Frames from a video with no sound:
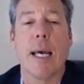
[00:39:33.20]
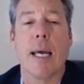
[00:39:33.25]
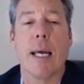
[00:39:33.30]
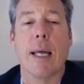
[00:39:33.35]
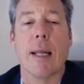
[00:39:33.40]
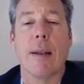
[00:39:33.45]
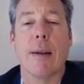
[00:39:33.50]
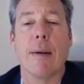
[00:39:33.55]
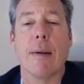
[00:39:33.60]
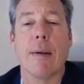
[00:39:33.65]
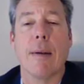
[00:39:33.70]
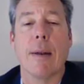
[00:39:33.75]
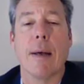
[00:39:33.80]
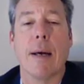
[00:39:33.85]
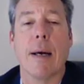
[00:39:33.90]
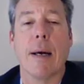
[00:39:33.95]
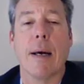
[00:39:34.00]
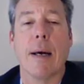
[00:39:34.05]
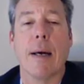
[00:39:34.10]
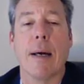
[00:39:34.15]

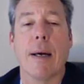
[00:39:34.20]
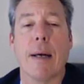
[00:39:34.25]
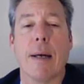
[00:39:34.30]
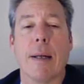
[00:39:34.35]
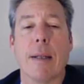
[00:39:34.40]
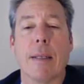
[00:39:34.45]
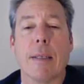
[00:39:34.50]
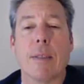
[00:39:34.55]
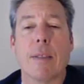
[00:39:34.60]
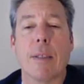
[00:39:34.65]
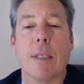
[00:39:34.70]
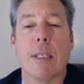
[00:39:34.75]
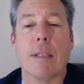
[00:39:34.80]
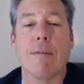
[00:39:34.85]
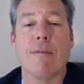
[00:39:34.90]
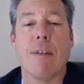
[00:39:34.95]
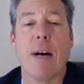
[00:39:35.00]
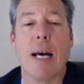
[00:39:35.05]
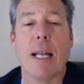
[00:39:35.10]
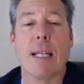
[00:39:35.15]
And uh,
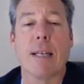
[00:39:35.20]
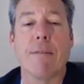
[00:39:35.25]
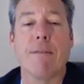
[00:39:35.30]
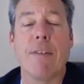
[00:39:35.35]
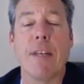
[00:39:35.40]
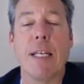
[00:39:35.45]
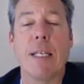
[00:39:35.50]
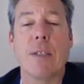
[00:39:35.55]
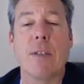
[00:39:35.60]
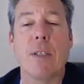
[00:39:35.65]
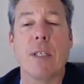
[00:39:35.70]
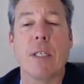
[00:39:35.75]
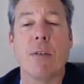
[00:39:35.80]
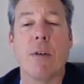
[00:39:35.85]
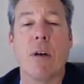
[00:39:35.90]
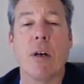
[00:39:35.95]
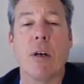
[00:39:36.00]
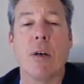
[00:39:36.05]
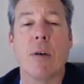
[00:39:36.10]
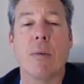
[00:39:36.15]
let's see, the filing fee
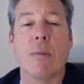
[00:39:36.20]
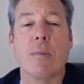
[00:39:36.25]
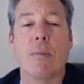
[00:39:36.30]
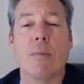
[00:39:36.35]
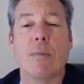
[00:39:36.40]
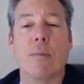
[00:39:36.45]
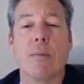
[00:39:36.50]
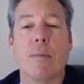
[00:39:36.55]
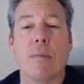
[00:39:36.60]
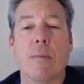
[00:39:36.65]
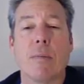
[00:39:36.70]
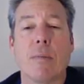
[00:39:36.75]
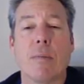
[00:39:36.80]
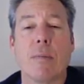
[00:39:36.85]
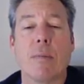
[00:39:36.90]
is zero.